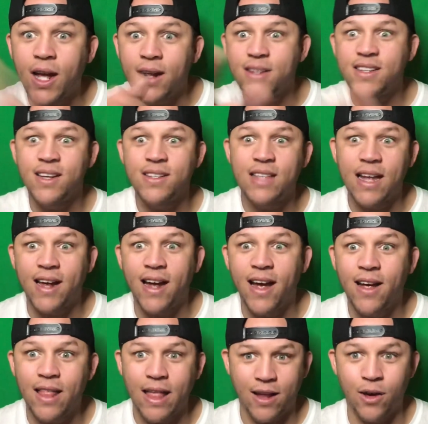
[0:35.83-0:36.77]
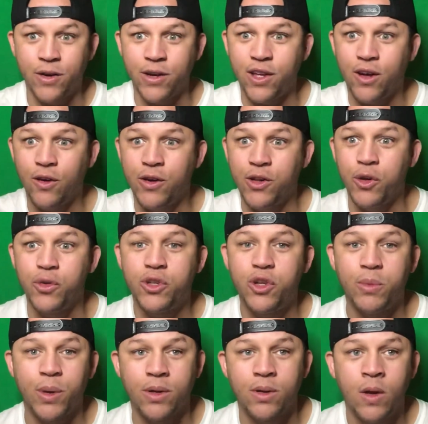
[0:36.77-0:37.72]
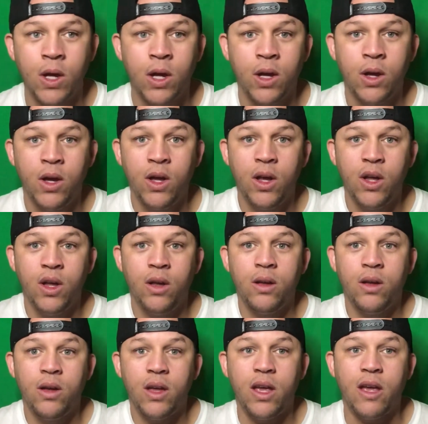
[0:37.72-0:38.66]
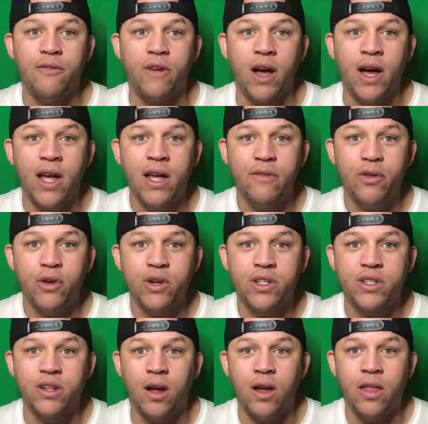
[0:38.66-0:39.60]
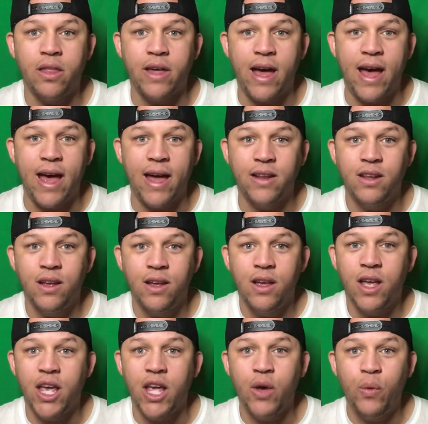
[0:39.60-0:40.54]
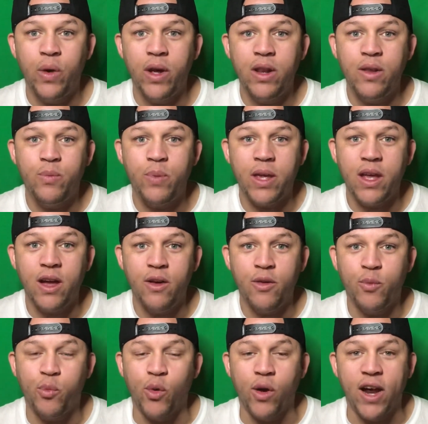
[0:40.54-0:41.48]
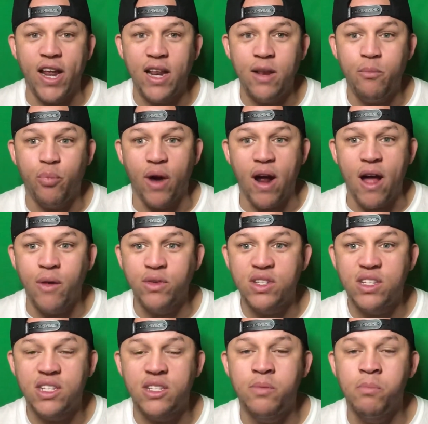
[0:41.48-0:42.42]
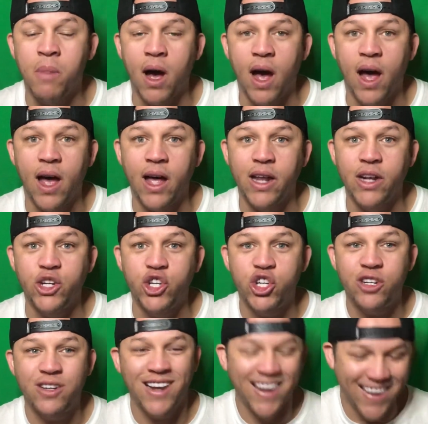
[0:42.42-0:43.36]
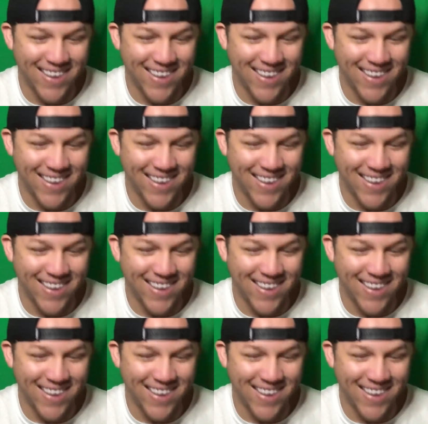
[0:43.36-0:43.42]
of sounds like that guy like on here on YouTube. Like, if I ever saw that, it would be a brown smudge.